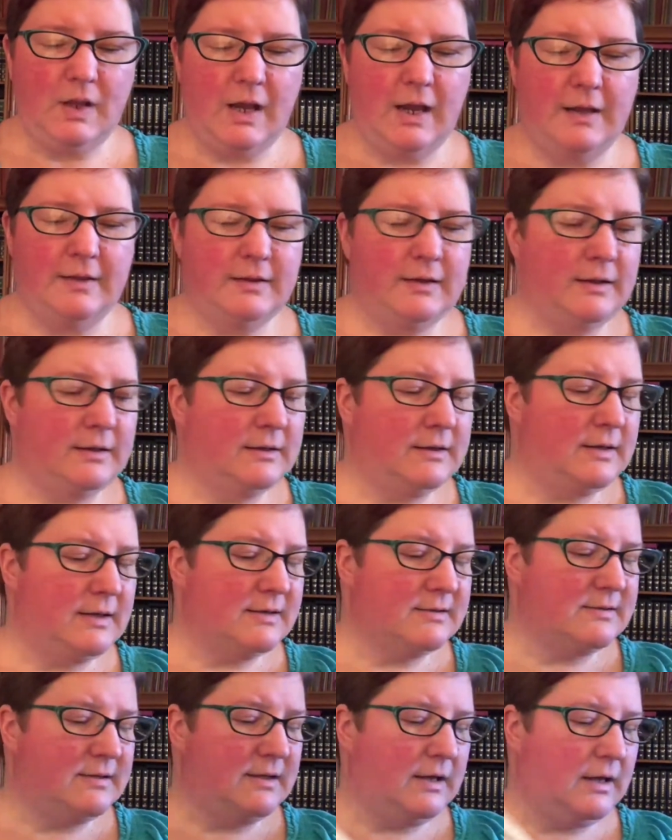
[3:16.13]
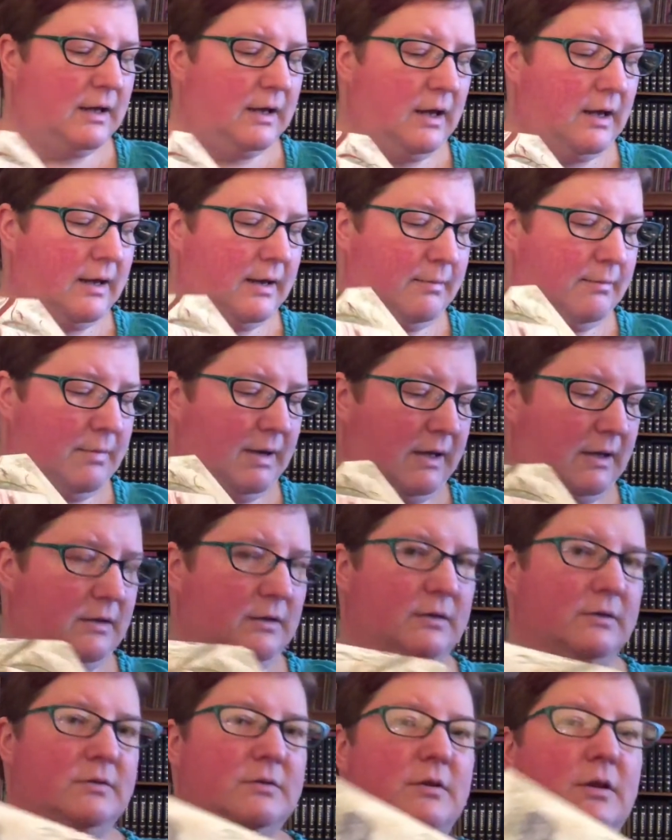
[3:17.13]
And then the next thing I got at
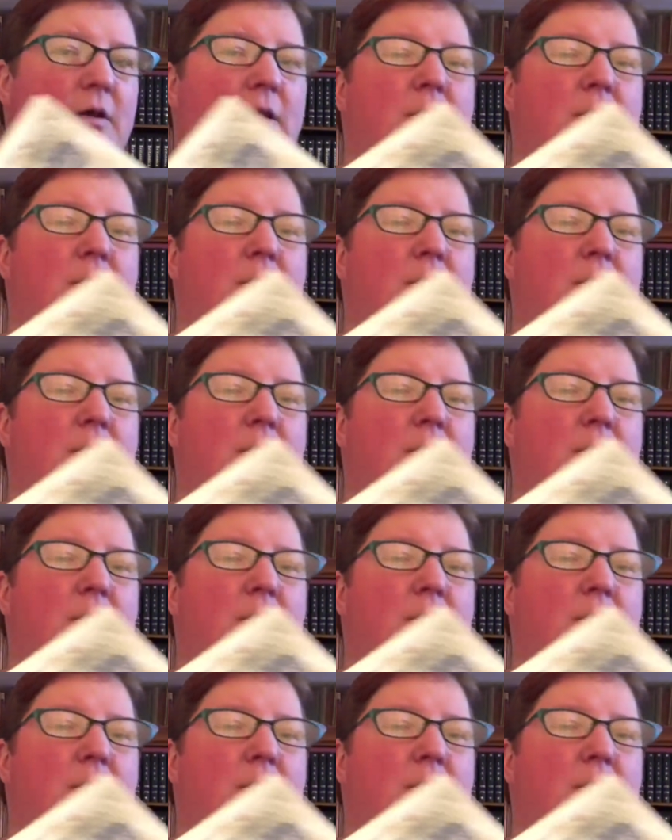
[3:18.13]
Michael's